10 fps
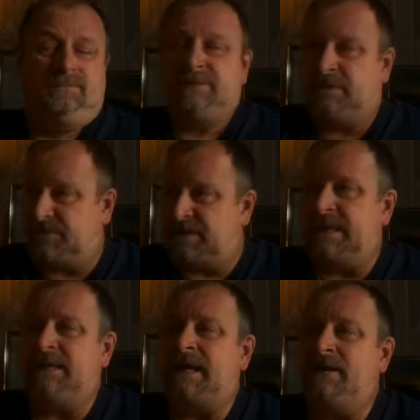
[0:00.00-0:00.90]
If
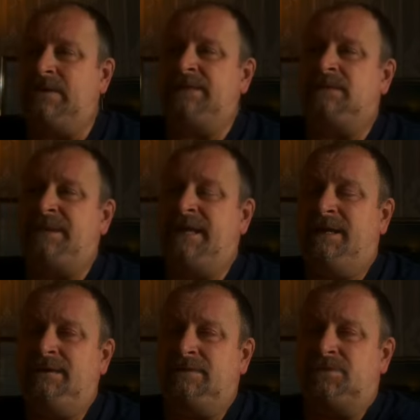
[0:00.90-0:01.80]
tonight I went to
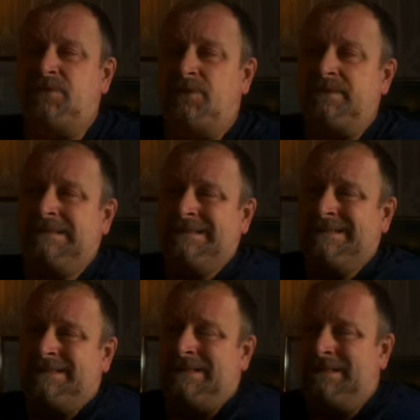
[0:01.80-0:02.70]
bed and thought,
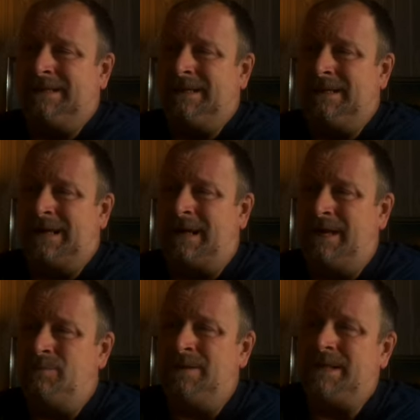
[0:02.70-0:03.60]

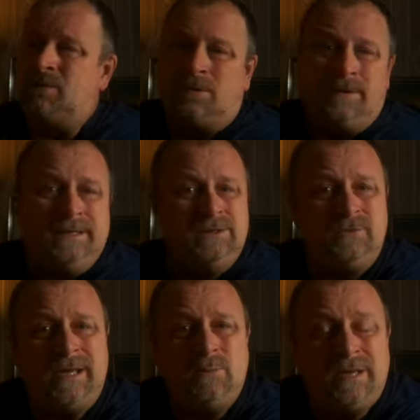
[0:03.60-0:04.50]
I'm really worried,
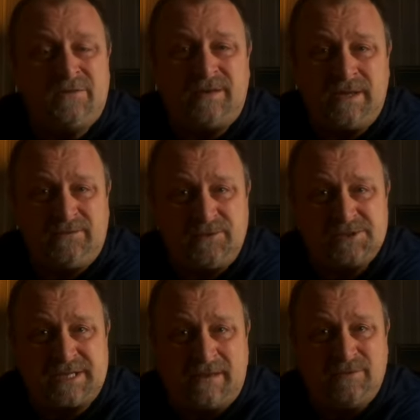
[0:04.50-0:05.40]
I'm only
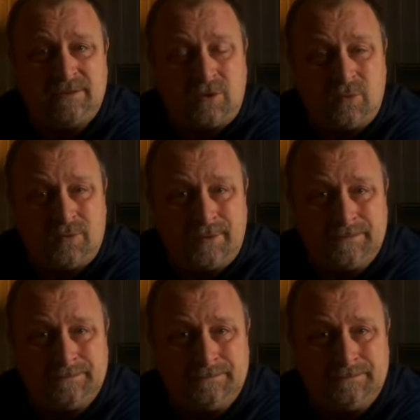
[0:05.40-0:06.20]
5'7.25".